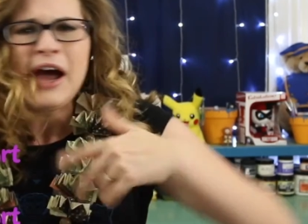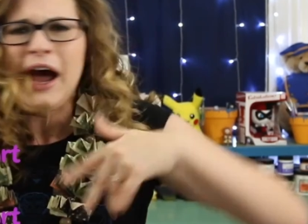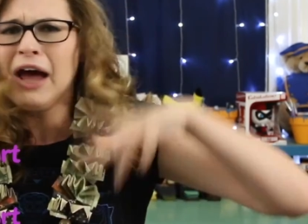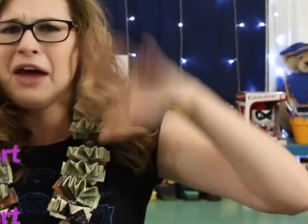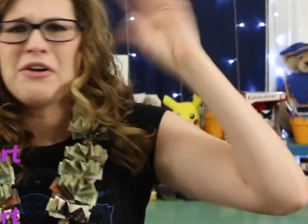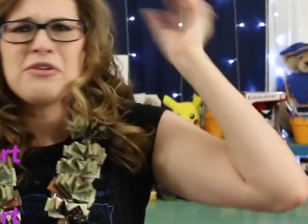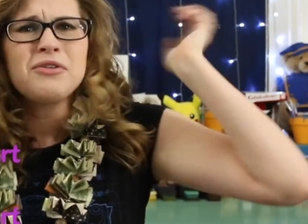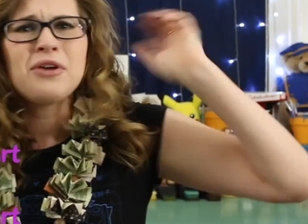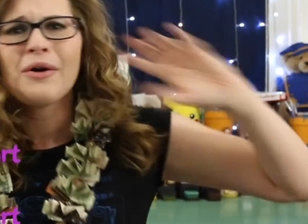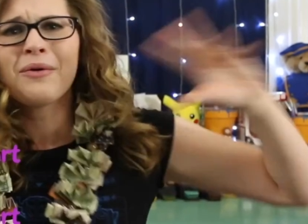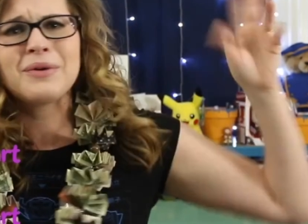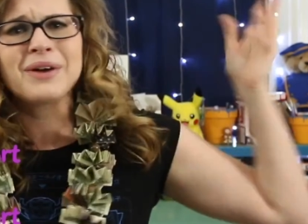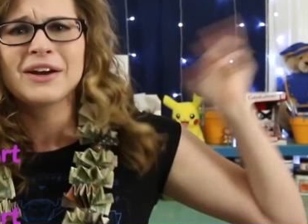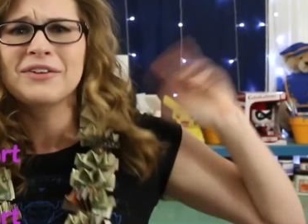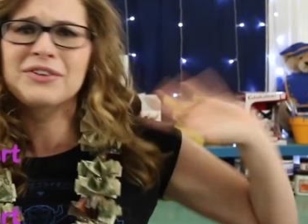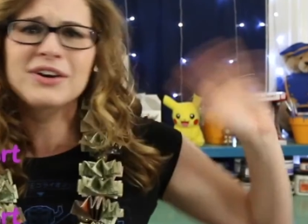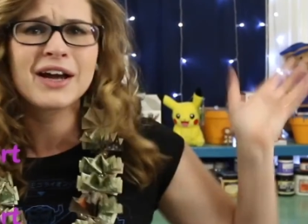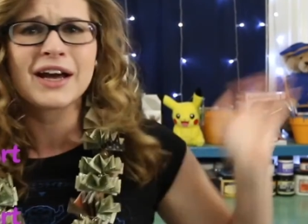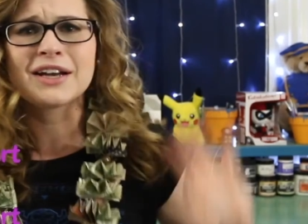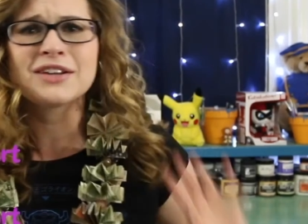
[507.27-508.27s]
I don't know,
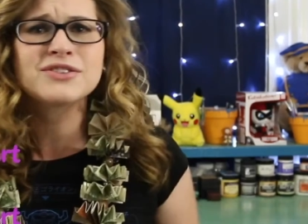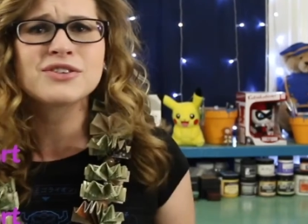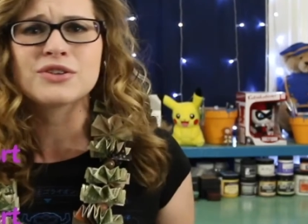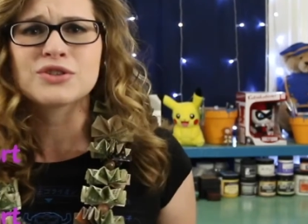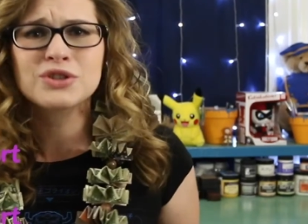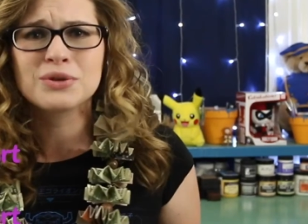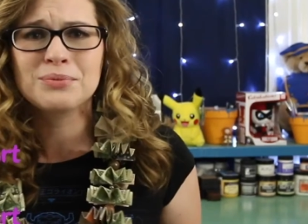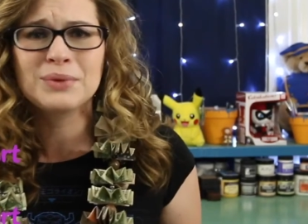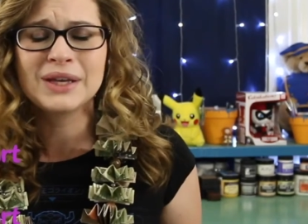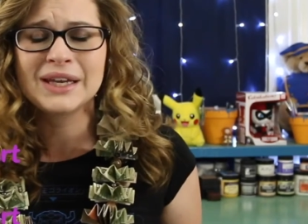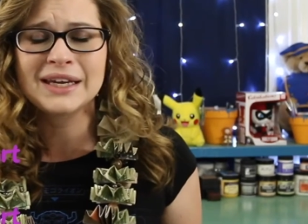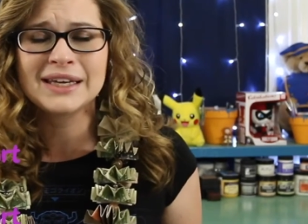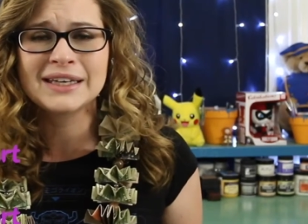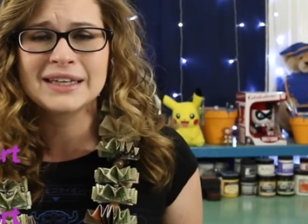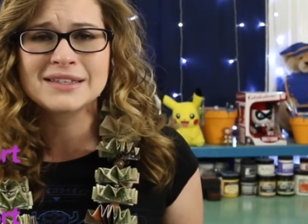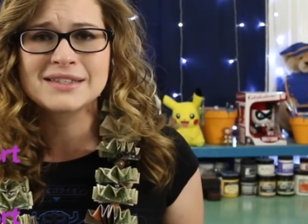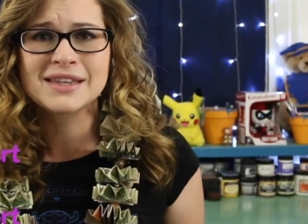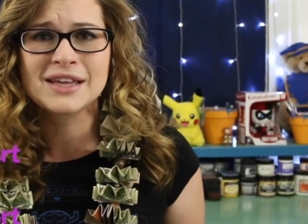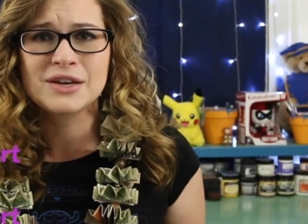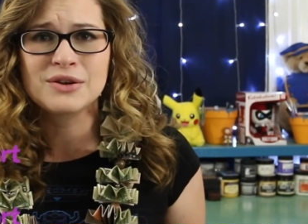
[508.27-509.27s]
whatever kind of social
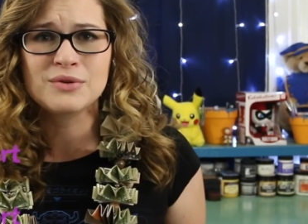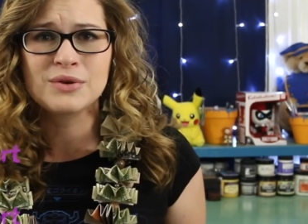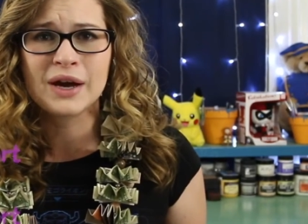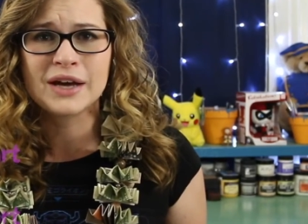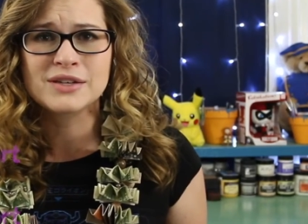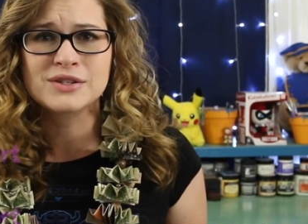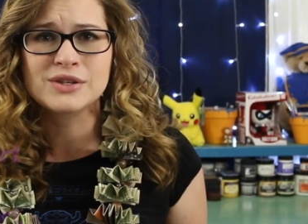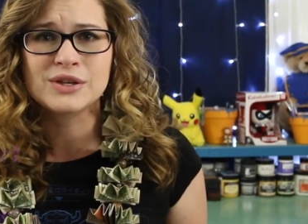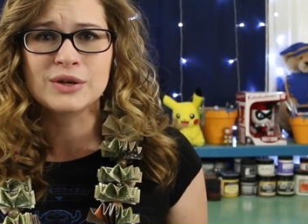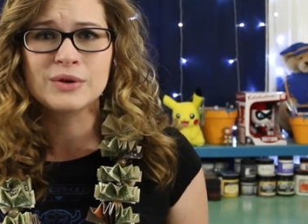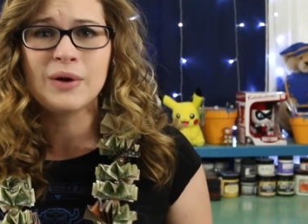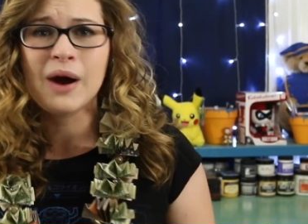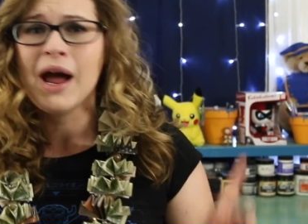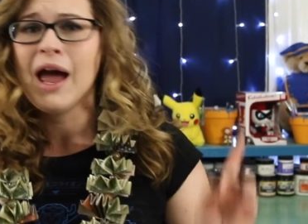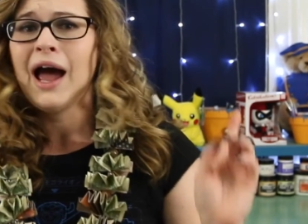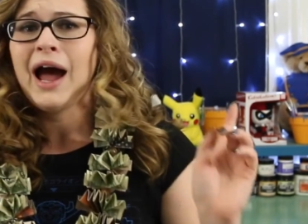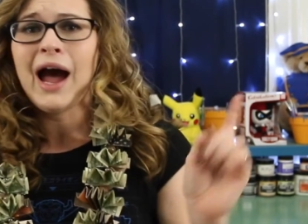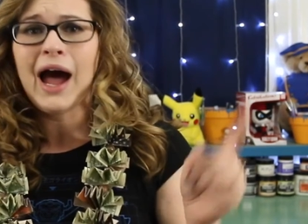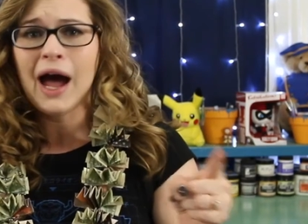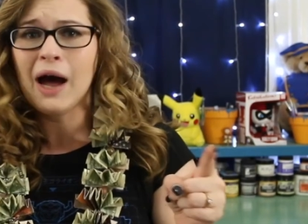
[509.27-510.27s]
media-ness that you guys do.
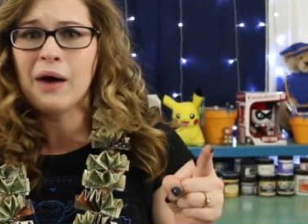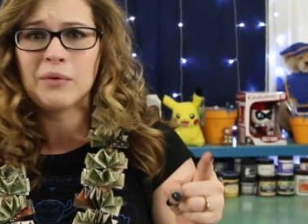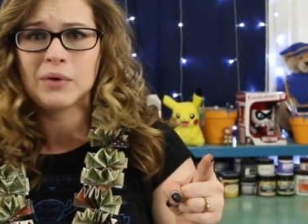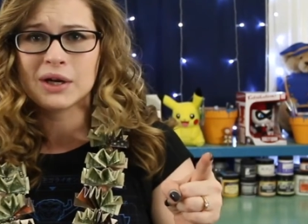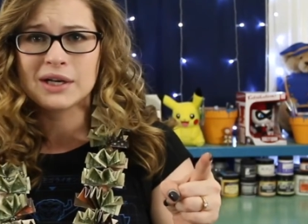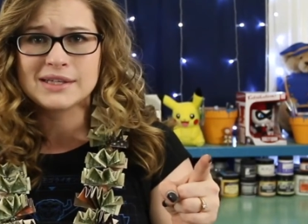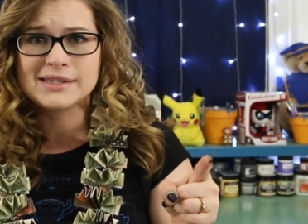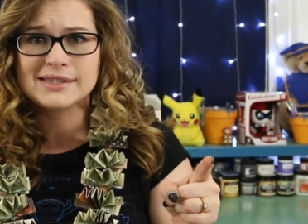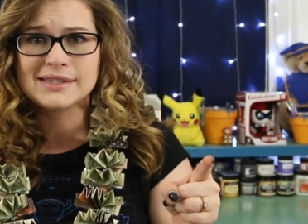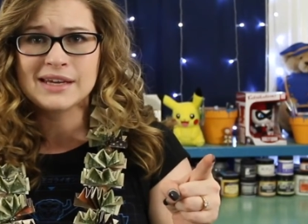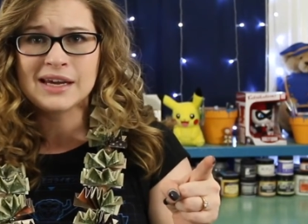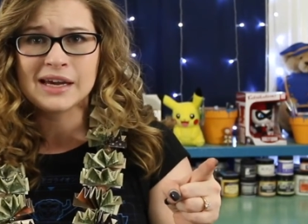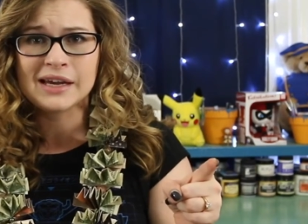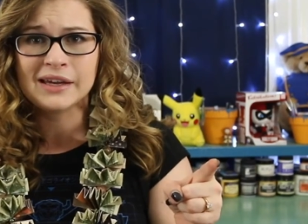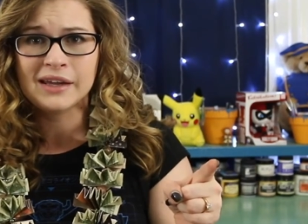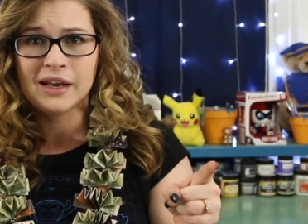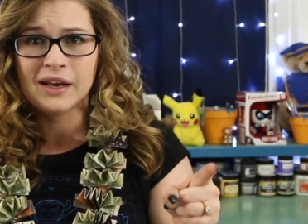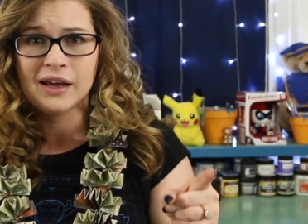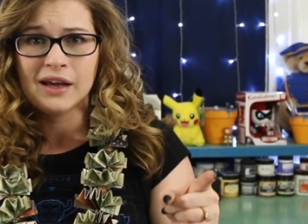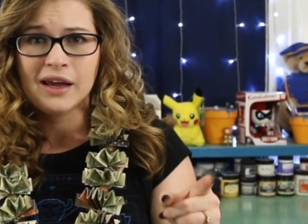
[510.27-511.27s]
I want to see
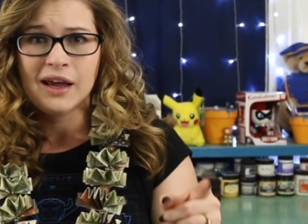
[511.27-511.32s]
it.